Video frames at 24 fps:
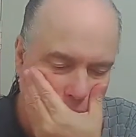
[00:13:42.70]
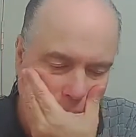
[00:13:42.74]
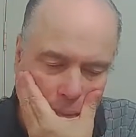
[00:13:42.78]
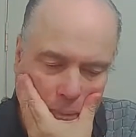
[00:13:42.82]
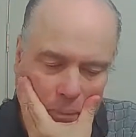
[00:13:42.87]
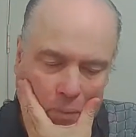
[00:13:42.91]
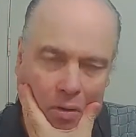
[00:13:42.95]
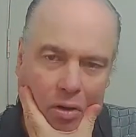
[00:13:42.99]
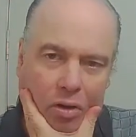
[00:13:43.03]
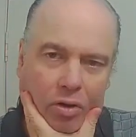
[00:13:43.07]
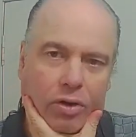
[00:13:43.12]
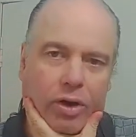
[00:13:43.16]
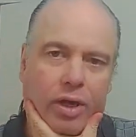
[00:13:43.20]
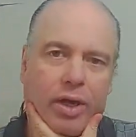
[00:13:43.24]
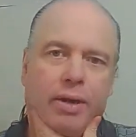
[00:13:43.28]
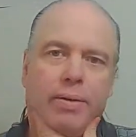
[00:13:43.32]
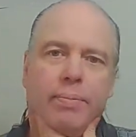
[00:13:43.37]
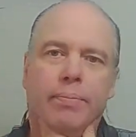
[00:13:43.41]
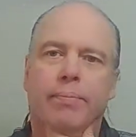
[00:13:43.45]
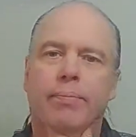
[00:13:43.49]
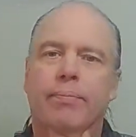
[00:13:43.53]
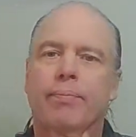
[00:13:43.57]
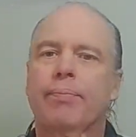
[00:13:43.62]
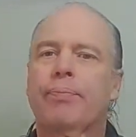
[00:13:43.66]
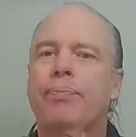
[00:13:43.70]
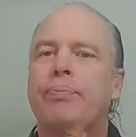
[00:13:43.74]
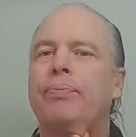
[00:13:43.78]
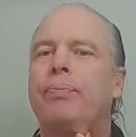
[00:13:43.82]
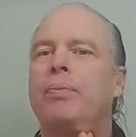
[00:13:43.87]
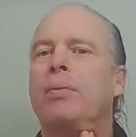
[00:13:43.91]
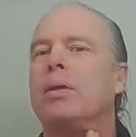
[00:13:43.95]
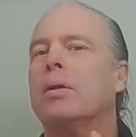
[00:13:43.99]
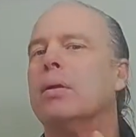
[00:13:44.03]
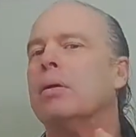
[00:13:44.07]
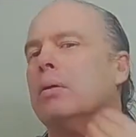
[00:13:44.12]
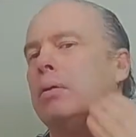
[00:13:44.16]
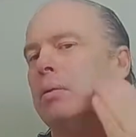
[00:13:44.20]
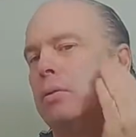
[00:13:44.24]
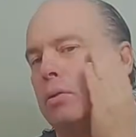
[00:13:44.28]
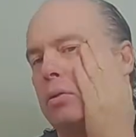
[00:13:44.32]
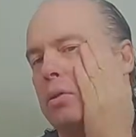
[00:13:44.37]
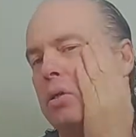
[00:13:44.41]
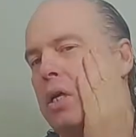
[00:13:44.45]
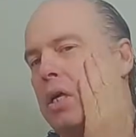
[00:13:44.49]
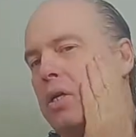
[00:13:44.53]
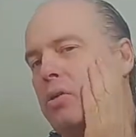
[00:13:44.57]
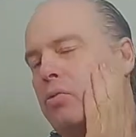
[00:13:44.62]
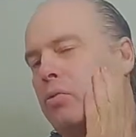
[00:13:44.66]
Okay, so
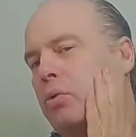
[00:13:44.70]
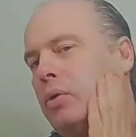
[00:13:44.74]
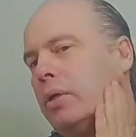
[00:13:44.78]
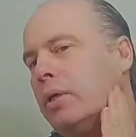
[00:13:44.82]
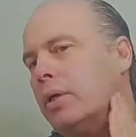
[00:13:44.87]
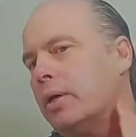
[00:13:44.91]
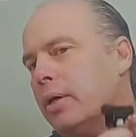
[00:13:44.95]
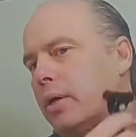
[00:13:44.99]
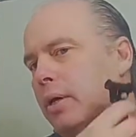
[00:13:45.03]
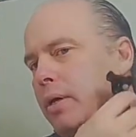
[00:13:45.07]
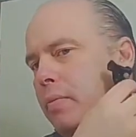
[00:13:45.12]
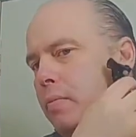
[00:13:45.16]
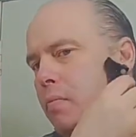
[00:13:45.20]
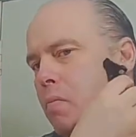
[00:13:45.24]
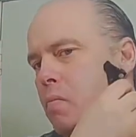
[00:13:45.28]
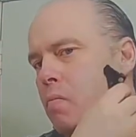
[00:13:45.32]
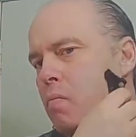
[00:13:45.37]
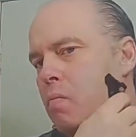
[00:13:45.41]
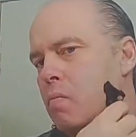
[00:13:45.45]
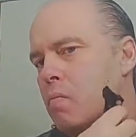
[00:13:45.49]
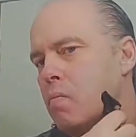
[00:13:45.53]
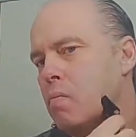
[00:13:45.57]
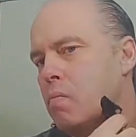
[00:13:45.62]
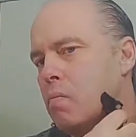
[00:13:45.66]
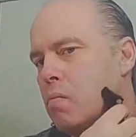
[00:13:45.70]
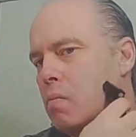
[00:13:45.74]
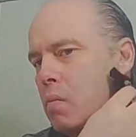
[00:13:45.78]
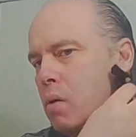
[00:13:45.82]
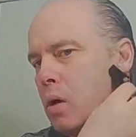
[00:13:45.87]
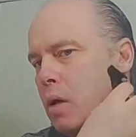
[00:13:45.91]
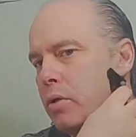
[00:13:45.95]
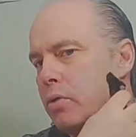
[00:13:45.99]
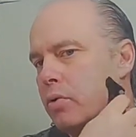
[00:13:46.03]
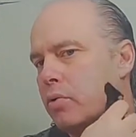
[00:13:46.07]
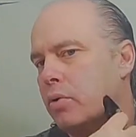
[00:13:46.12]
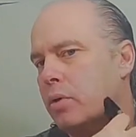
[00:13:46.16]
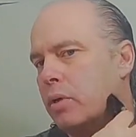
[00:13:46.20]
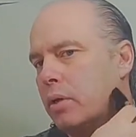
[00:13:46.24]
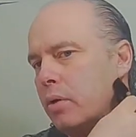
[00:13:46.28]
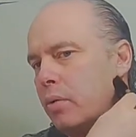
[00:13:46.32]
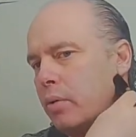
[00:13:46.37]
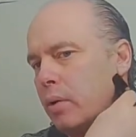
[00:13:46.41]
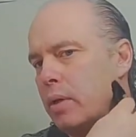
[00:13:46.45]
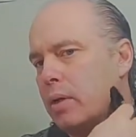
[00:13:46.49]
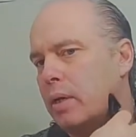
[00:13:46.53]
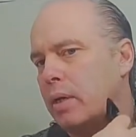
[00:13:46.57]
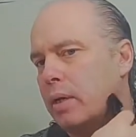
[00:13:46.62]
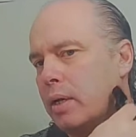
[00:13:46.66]
that's really good. That's
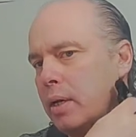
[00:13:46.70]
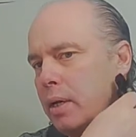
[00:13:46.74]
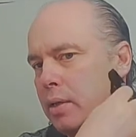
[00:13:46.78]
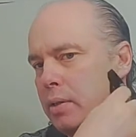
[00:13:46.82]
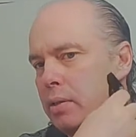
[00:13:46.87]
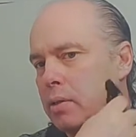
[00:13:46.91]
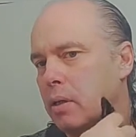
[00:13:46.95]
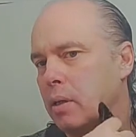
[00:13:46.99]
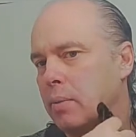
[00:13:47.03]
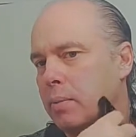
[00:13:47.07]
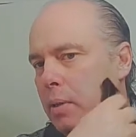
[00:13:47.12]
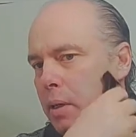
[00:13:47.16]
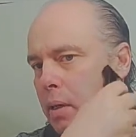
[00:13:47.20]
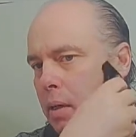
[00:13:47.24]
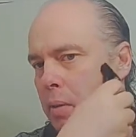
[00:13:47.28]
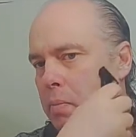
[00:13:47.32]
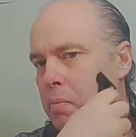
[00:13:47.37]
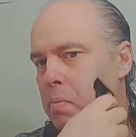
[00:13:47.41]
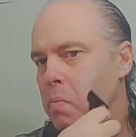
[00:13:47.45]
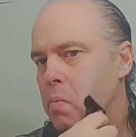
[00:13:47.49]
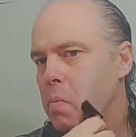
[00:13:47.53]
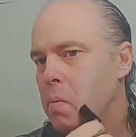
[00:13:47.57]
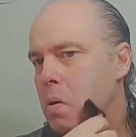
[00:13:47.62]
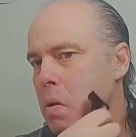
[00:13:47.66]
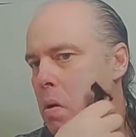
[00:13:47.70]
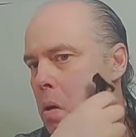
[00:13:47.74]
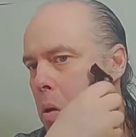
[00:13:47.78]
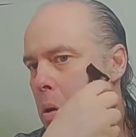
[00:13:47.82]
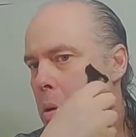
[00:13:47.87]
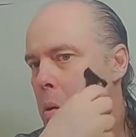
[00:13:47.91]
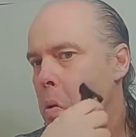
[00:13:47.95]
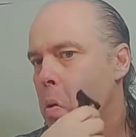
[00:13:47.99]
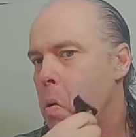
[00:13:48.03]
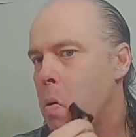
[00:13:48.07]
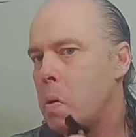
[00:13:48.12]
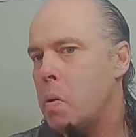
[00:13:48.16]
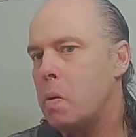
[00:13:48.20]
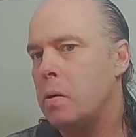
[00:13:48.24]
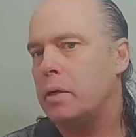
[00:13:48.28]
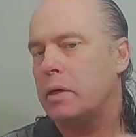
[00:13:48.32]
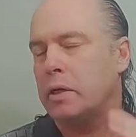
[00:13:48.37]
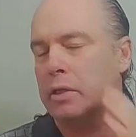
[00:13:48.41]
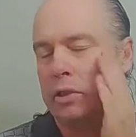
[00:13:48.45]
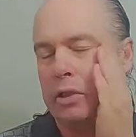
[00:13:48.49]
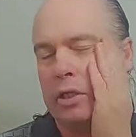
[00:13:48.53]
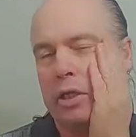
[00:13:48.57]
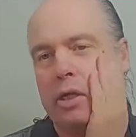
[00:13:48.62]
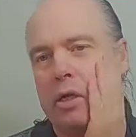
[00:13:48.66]
really nice. I mean, you can
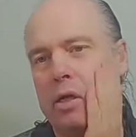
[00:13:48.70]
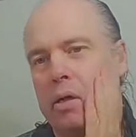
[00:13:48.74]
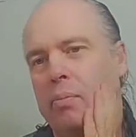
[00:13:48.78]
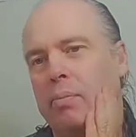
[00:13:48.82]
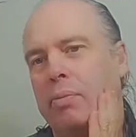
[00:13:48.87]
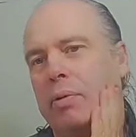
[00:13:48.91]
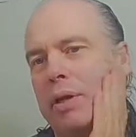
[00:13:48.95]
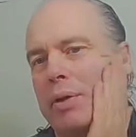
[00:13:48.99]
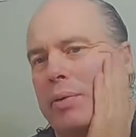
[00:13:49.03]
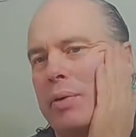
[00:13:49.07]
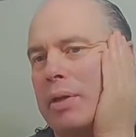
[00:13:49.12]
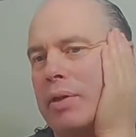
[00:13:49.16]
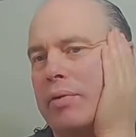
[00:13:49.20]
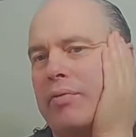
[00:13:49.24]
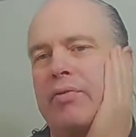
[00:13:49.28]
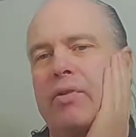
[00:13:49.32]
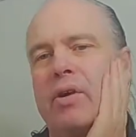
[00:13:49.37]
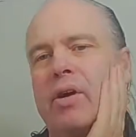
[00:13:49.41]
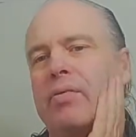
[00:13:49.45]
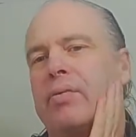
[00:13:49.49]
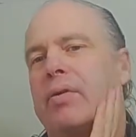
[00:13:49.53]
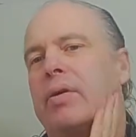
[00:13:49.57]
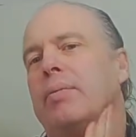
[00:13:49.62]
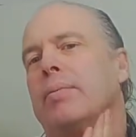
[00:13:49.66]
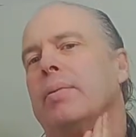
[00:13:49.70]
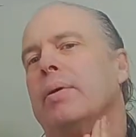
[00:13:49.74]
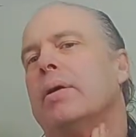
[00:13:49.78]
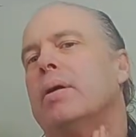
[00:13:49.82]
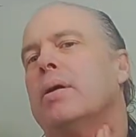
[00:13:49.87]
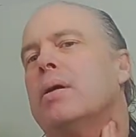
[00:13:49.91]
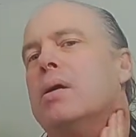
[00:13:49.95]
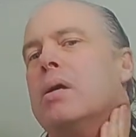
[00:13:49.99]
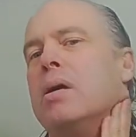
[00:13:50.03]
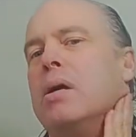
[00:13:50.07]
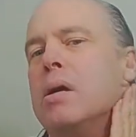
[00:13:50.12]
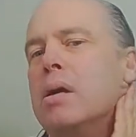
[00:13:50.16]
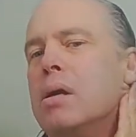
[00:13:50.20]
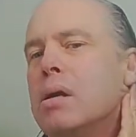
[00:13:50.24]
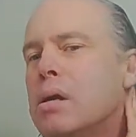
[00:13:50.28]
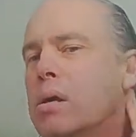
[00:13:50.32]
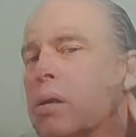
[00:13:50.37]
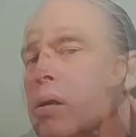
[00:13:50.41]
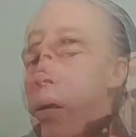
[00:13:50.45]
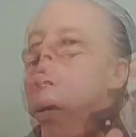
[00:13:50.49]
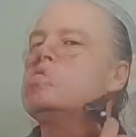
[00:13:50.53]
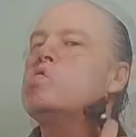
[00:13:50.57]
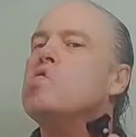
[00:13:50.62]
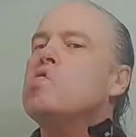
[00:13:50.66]
sit here and play with it forever,
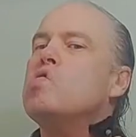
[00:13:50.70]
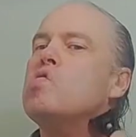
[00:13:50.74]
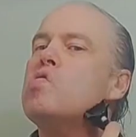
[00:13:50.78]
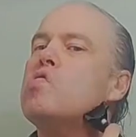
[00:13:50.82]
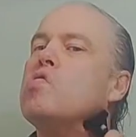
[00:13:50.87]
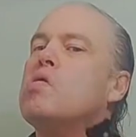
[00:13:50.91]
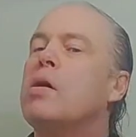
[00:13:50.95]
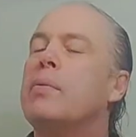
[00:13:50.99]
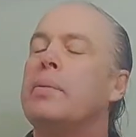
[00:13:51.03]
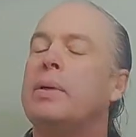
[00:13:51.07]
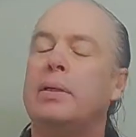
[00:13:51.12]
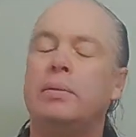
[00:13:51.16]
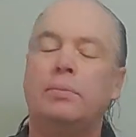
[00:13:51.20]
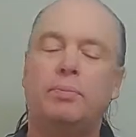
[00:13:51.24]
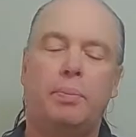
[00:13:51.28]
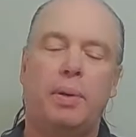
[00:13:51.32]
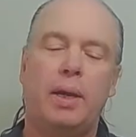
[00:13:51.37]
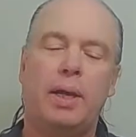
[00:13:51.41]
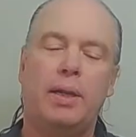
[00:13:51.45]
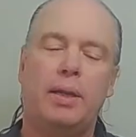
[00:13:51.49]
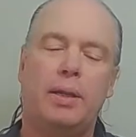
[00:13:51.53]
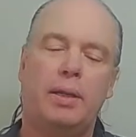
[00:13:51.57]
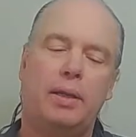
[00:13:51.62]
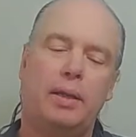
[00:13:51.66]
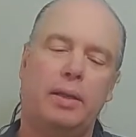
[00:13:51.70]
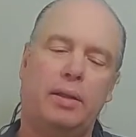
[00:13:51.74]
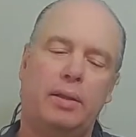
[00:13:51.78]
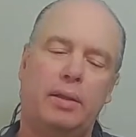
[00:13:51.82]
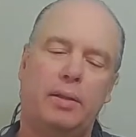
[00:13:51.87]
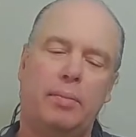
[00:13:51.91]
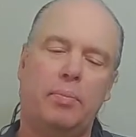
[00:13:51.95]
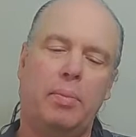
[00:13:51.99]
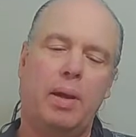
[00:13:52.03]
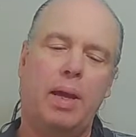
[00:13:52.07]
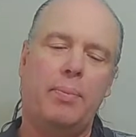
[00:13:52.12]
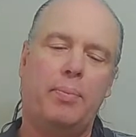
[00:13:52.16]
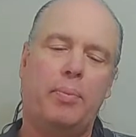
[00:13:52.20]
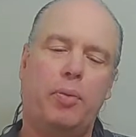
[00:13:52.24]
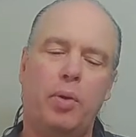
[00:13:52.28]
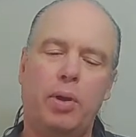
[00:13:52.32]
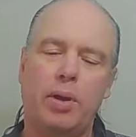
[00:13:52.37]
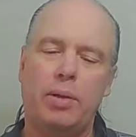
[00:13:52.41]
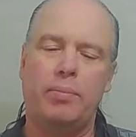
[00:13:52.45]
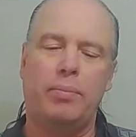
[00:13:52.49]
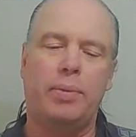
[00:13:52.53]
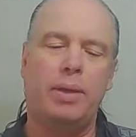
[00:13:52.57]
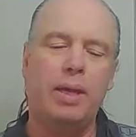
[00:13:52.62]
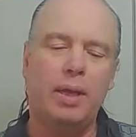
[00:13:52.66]
but my
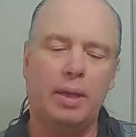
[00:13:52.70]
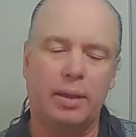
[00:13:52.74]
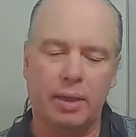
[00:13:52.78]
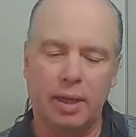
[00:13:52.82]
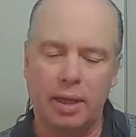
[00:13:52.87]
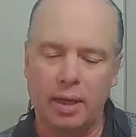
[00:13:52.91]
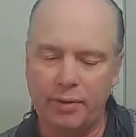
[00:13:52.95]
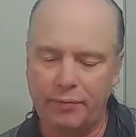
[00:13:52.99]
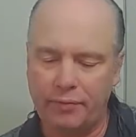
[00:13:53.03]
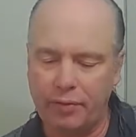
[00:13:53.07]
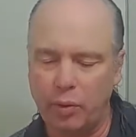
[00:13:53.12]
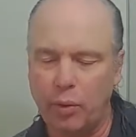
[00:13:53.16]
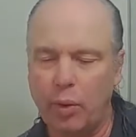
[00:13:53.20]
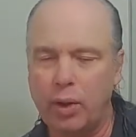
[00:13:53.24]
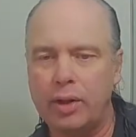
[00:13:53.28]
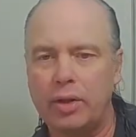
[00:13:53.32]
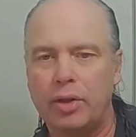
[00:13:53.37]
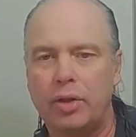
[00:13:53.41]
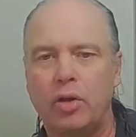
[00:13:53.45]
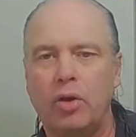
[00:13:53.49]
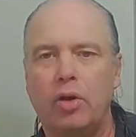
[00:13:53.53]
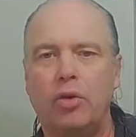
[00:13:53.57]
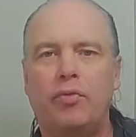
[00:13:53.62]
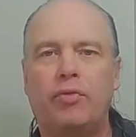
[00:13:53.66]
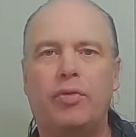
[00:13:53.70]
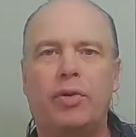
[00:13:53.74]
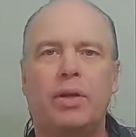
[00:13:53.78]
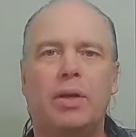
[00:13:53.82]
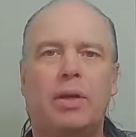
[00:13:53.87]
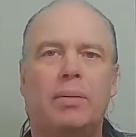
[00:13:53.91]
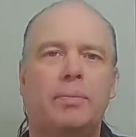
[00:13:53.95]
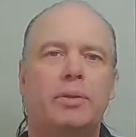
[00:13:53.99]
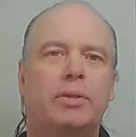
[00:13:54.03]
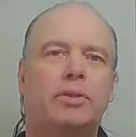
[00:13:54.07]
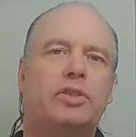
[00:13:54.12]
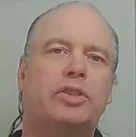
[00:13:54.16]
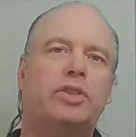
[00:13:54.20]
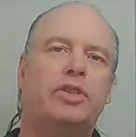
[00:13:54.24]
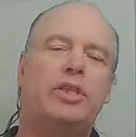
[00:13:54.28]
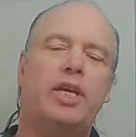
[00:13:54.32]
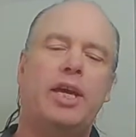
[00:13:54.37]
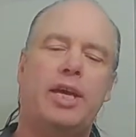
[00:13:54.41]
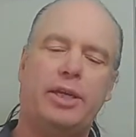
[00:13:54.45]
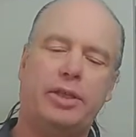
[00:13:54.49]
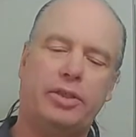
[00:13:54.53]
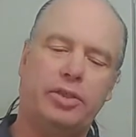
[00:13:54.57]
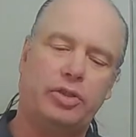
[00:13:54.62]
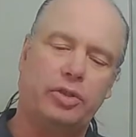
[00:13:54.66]
point being that if you wanted to go for a number
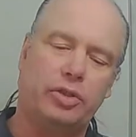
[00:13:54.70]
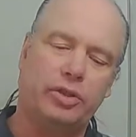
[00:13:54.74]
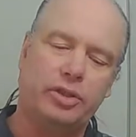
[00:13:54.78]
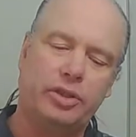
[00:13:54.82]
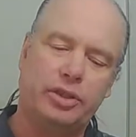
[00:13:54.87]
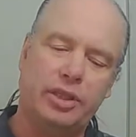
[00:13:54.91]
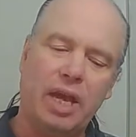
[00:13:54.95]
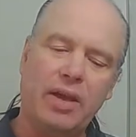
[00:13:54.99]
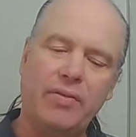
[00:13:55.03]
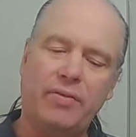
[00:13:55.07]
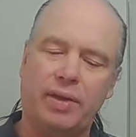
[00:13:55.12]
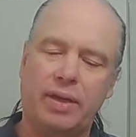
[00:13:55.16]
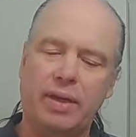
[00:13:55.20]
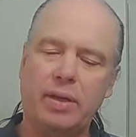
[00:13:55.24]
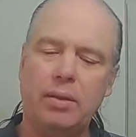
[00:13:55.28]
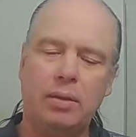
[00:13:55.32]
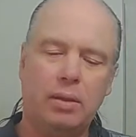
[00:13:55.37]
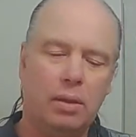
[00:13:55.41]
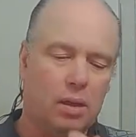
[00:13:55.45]
6 or 7,